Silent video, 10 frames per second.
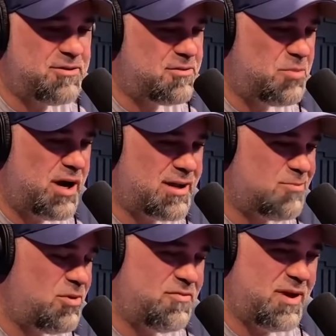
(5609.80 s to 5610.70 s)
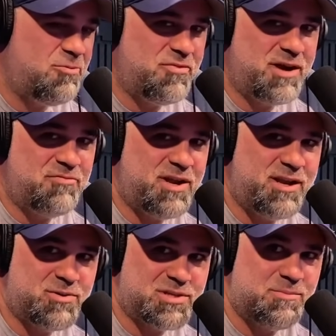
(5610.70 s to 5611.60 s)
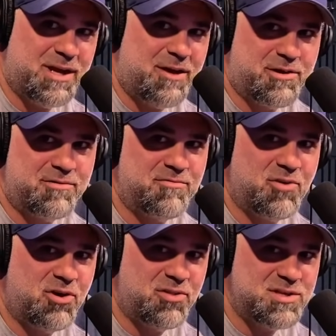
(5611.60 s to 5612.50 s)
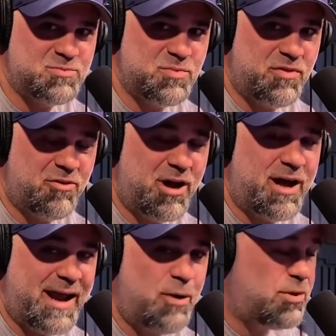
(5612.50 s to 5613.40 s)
the Mach-E, we've got videos coming out on all these, and they're not out